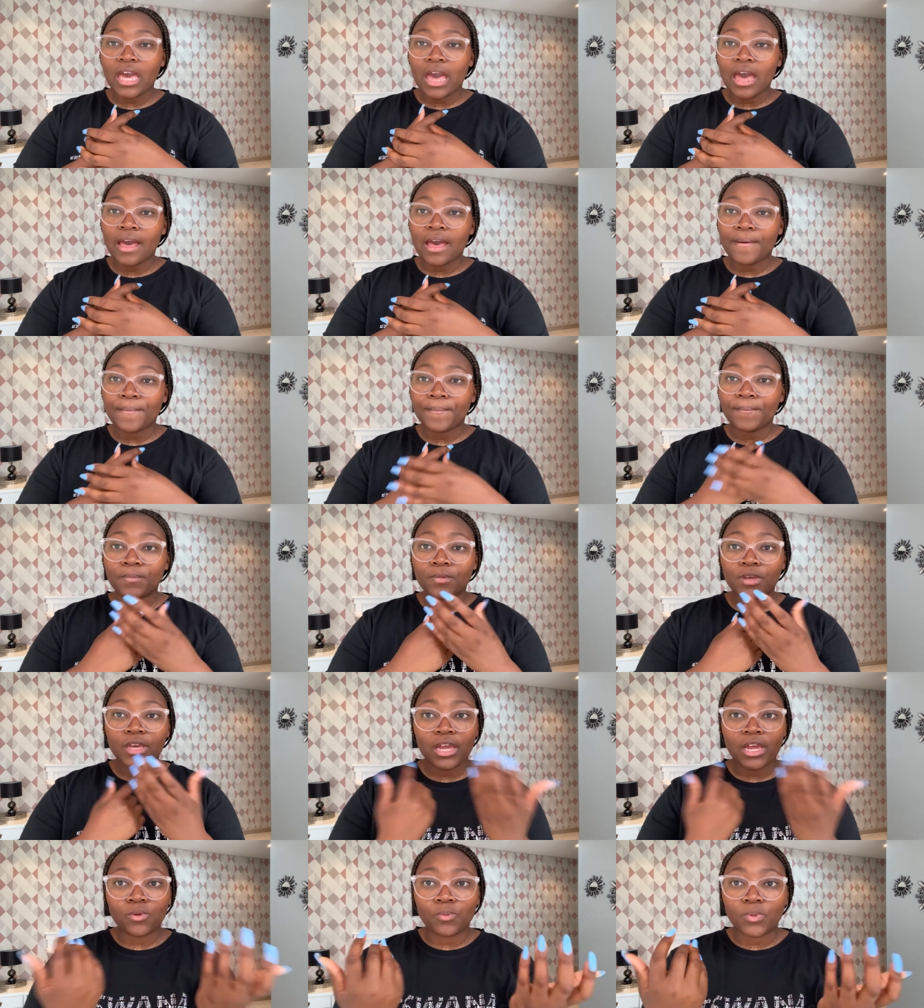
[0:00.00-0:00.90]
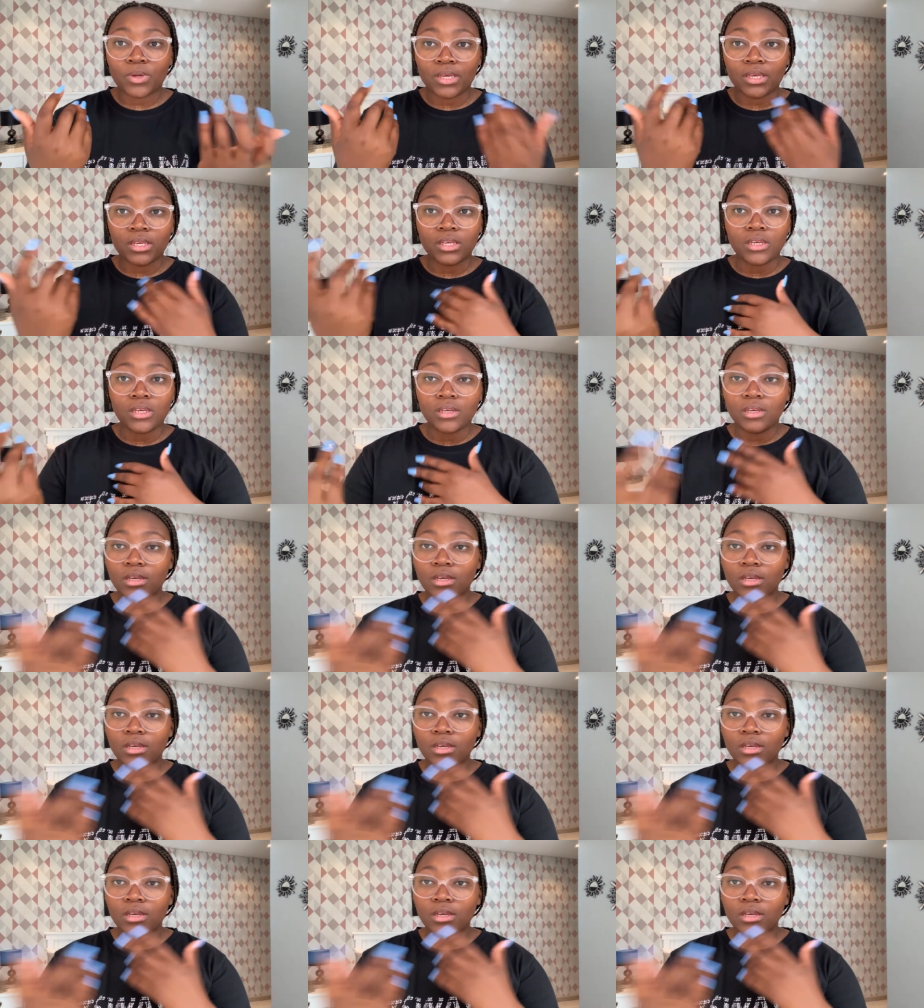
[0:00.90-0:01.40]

um, can we